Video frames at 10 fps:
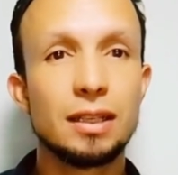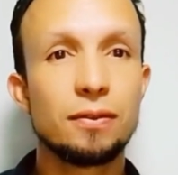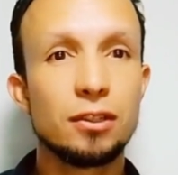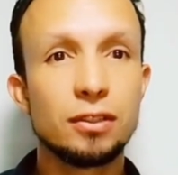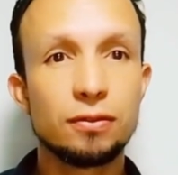
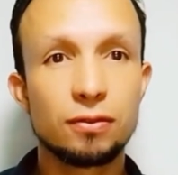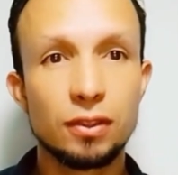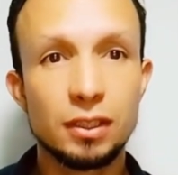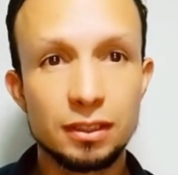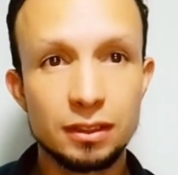the very
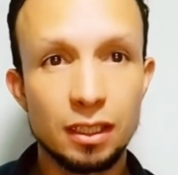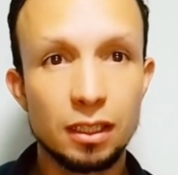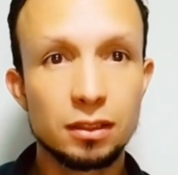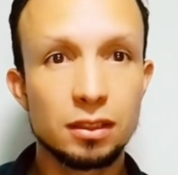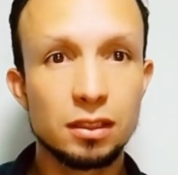first
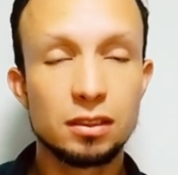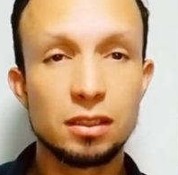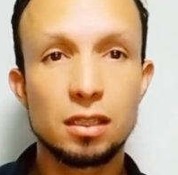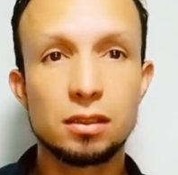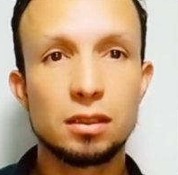text is
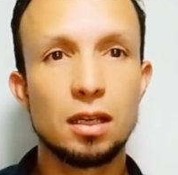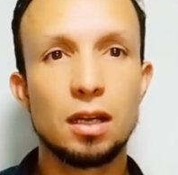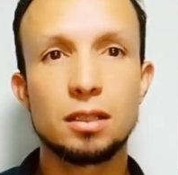just